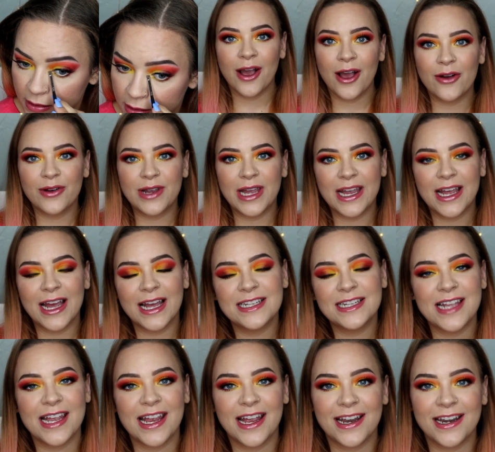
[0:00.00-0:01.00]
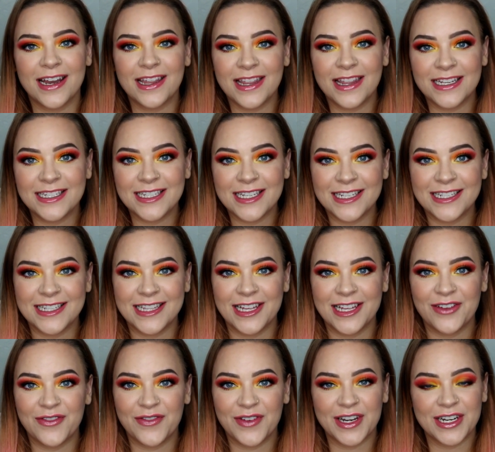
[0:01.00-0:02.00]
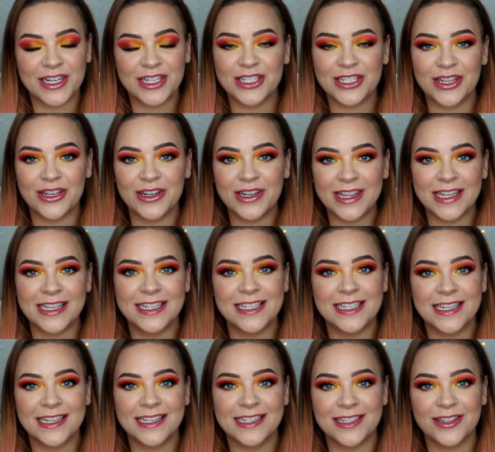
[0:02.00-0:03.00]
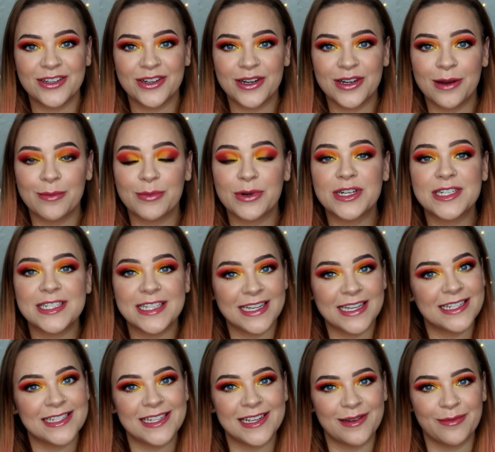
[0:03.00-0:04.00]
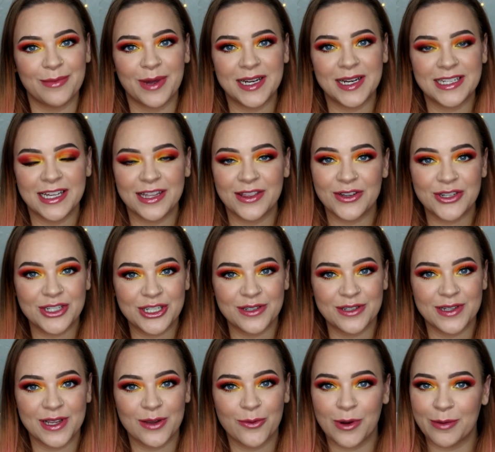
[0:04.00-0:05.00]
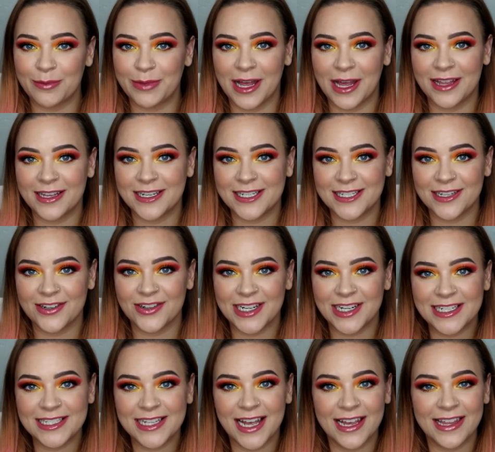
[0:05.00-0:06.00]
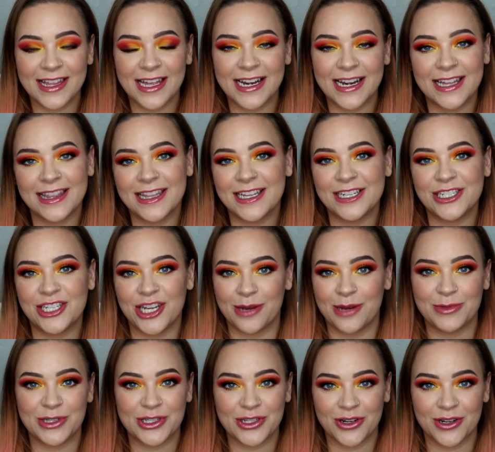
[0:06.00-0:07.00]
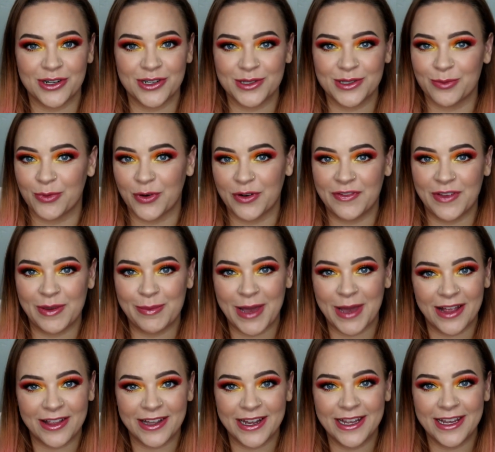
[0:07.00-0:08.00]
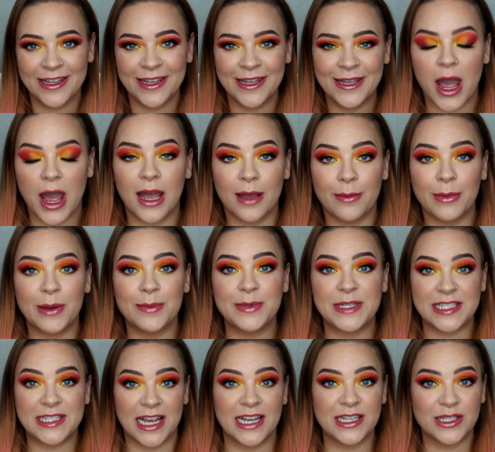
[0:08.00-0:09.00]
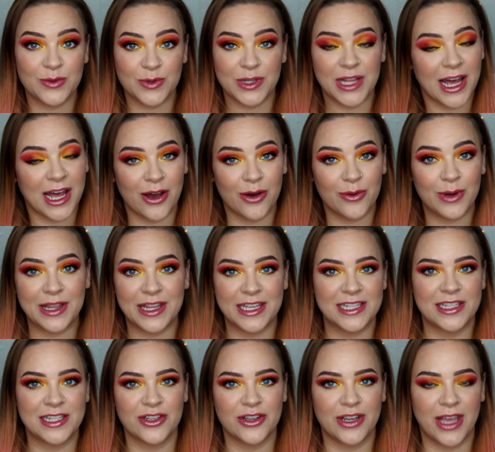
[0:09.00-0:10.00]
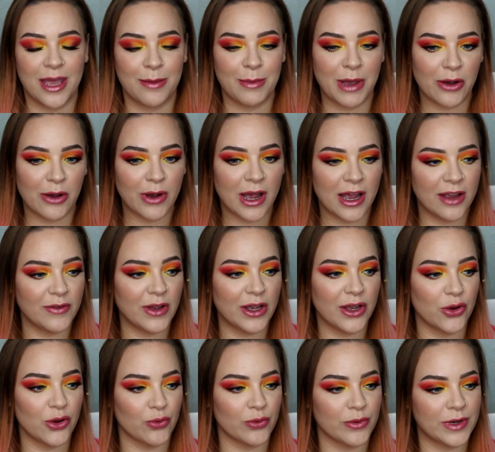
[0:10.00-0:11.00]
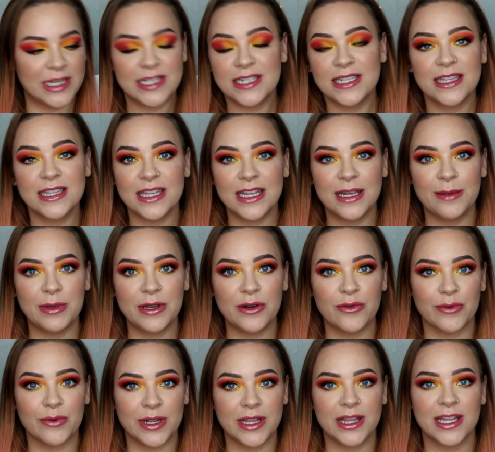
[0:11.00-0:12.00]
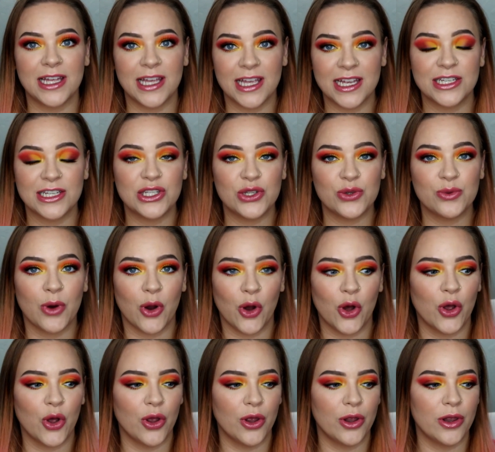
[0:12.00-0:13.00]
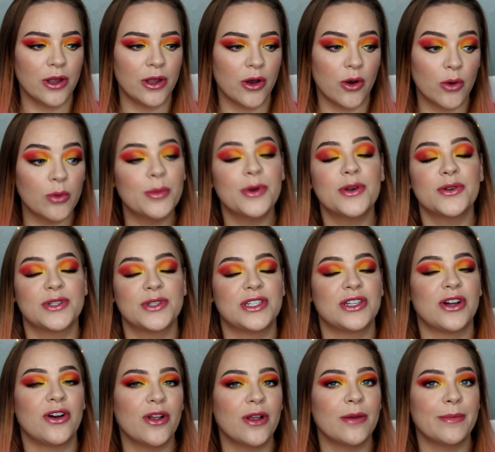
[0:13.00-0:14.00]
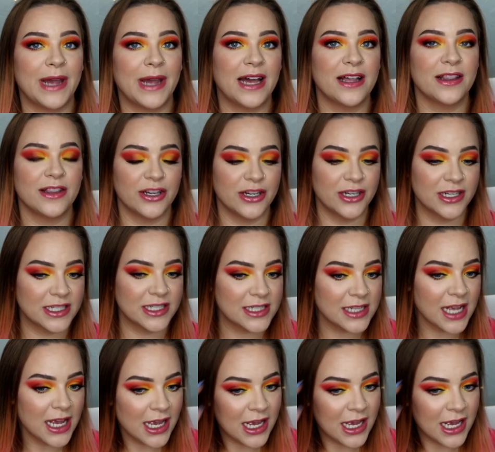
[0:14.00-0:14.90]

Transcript: Okay guys, and this is the finished look. This is look number 6 in my 10 looks using 1 palette series, highlighting the James Charles Morphe palette. I'm obsessed with how this look came out. I've recently been really into almost all matte looks.